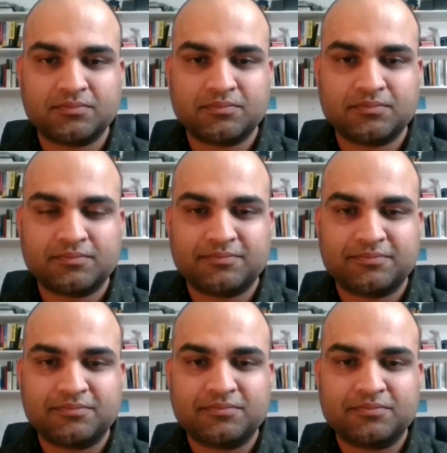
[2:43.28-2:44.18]

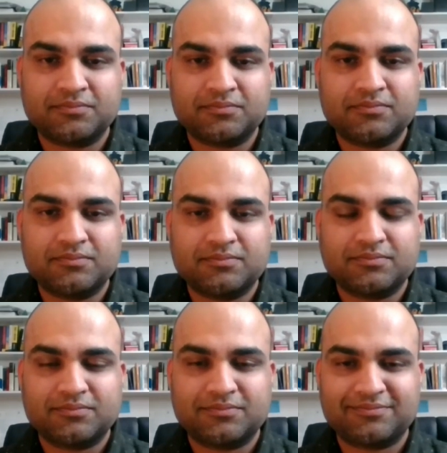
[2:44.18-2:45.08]

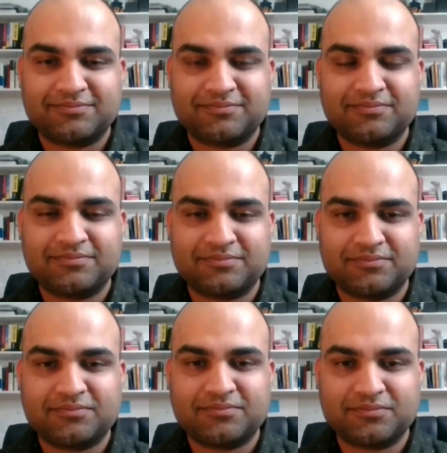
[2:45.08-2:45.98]

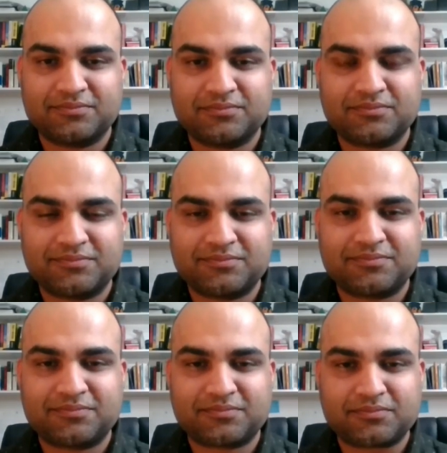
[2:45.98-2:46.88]

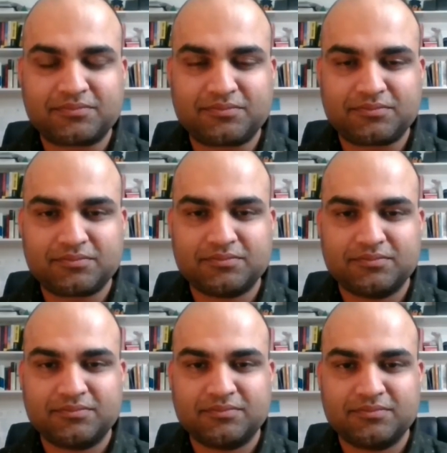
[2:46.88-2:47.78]

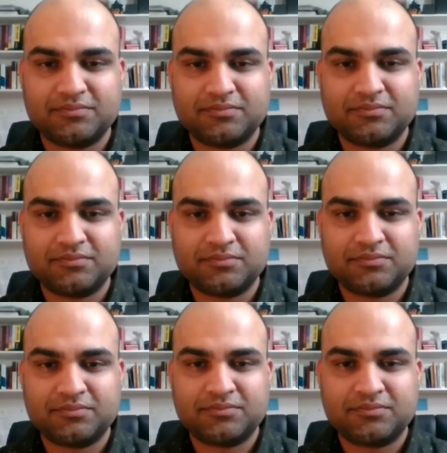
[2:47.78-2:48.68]

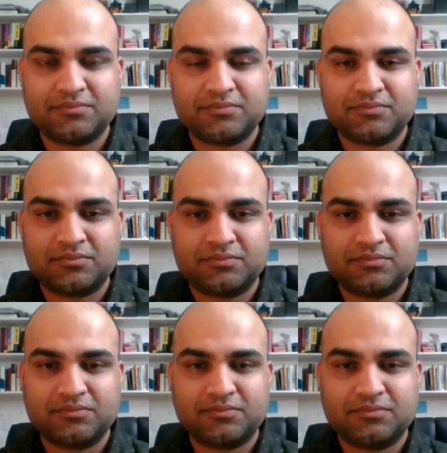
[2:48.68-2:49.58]

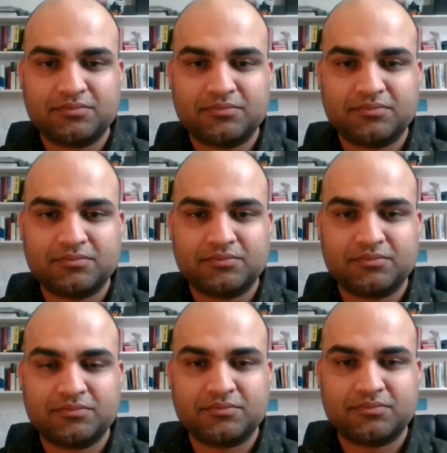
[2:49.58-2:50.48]

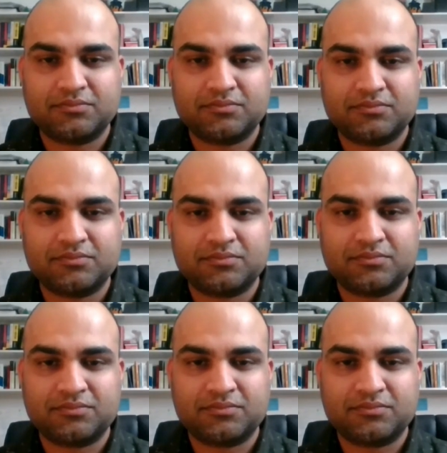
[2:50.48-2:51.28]
No words are spoken by the person on screen.